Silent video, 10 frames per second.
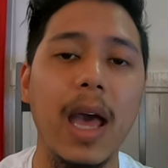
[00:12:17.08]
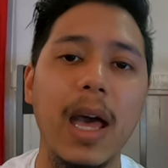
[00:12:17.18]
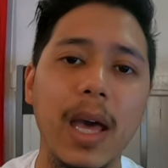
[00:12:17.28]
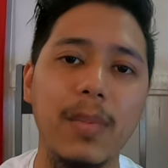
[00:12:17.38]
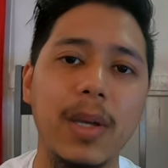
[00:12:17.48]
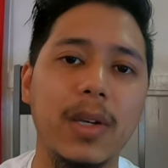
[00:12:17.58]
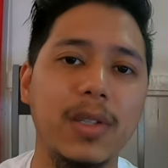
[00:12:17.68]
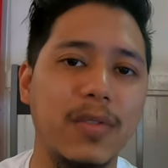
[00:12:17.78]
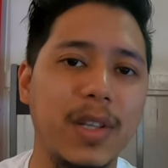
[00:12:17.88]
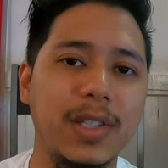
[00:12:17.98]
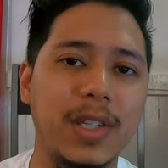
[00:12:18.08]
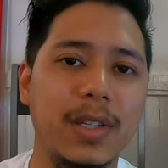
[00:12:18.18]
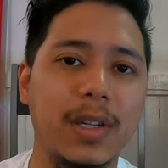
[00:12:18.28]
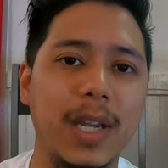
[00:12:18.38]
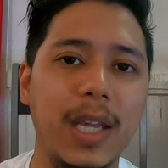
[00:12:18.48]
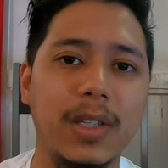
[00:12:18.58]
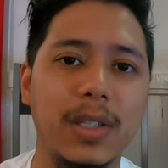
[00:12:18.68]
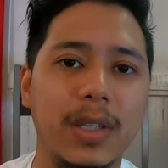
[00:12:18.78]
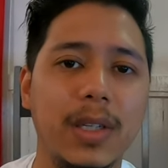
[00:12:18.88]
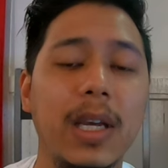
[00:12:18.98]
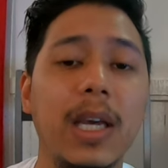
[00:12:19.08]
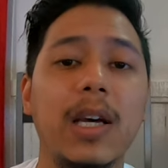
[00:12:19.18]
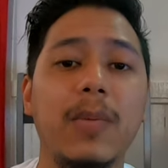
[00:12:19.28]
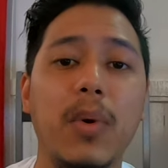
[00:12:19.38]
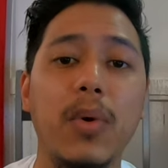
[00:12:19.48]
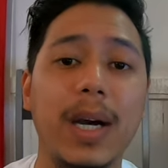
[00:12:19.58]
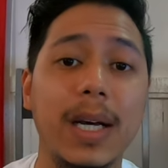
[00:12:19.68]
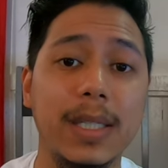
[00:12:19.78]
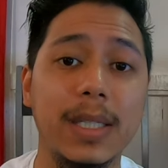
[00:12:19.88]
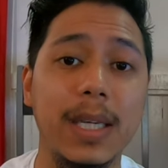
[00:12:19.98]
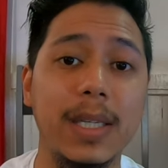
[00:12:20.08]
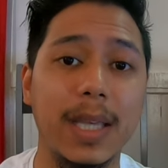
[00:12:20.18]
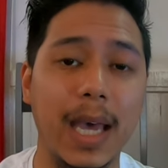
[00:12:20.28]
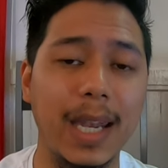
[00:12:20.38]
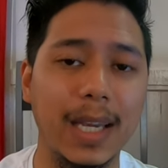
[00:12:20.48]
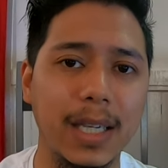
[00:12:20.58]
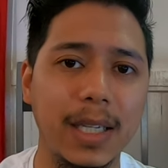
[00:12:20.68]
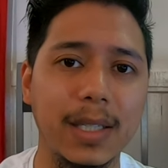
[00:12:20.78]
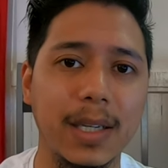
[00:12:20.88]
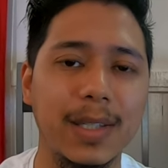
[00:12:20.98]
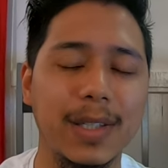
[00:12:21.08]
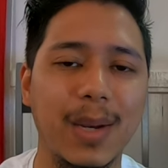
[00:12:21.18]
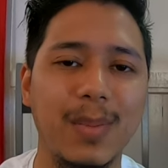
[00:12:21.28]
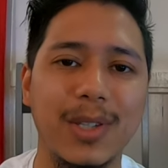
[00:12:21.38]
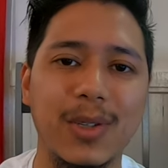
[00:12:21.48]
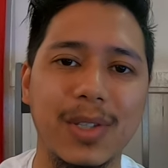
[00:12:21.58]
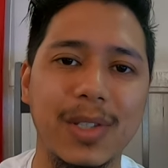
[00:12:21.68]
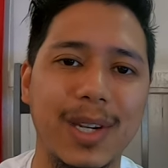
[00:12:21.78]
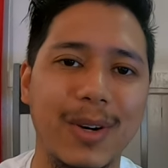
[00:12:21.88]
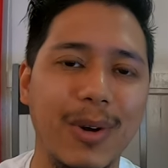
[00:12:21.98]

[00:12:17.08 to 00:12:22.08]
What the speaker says: And because of their gentle nature, both Huskies and Akitas can be trusted